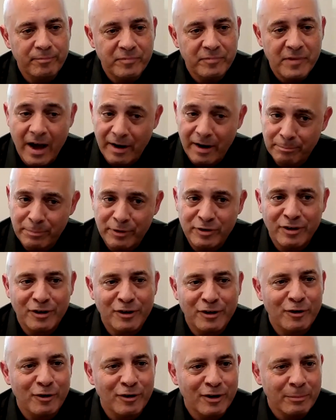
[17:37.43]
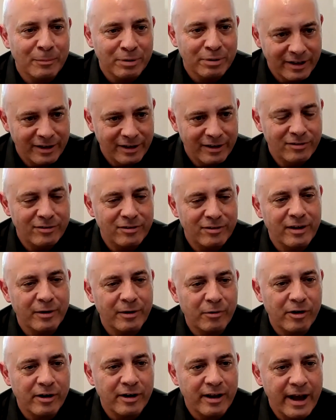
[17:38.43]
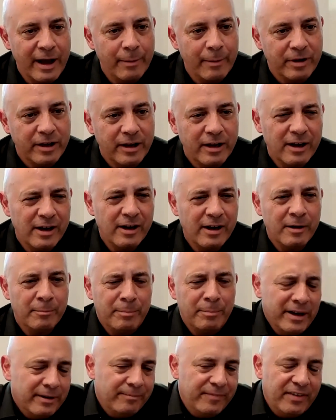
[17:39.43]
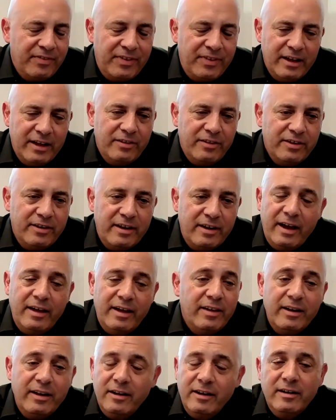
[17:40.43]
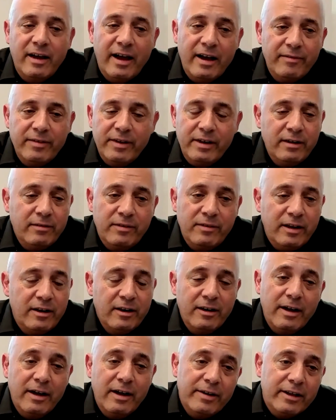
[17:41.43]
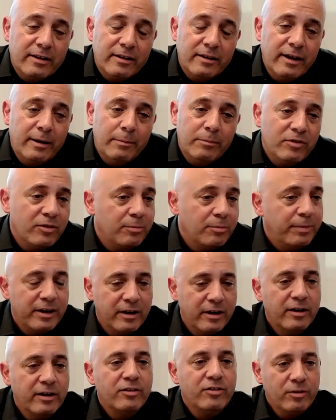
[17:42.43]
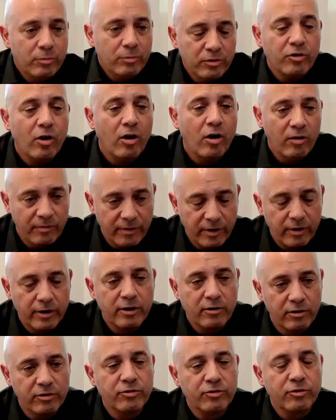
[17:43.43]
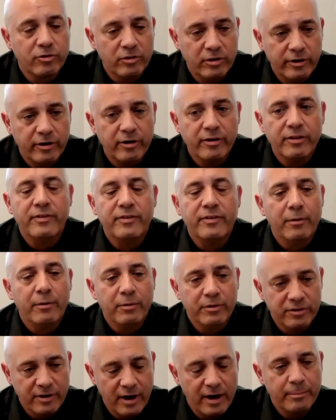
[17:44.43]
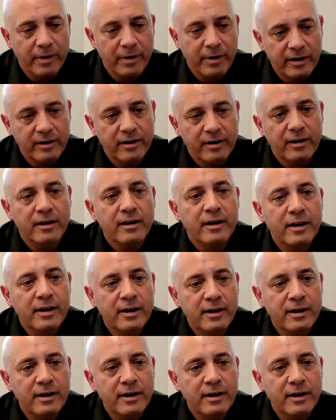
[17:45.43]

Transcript: not particularly pleased and they were unhappy. But at the end of the day, they didn't have any claims, because it was all very crystal clear that was non-binding.